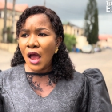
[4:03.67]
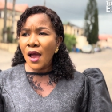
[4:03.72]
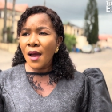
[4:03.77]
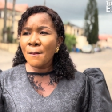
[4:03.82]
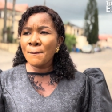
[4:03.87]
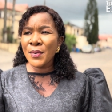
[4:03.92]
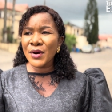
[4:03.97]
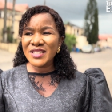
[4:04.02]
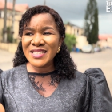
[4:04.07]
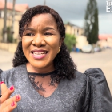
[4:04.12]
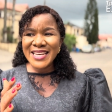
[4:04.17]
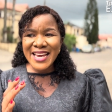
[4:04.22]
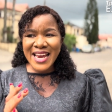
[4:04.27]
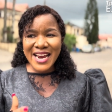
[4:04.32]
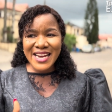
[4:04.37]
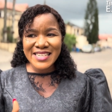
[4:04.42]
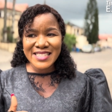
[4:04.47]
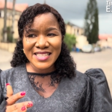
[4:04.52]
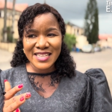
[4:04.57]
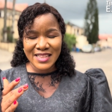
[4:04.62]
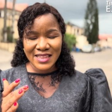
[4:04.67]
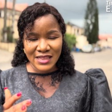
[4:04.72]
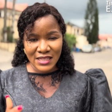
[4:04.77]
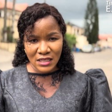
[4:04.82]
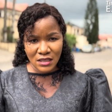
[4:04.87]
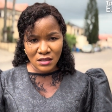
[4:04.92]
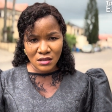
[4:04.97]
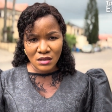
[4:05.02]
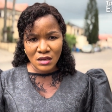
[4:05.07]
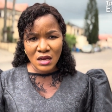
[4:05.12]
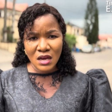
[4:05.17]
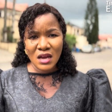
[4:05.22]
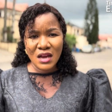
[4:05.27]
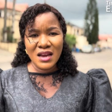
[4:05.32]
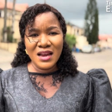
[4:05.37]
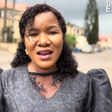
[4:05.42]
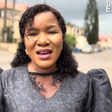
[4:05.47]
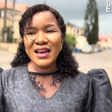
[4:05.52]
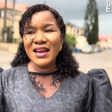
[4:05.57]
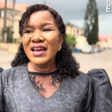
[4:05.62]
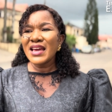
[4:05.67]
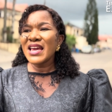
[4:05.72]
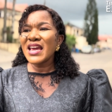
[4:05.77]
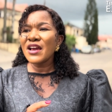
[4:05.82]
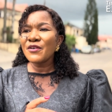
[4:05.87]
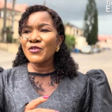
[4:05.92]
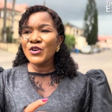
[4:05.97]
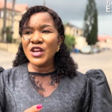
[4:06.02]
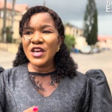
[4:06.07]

But here is the thing, even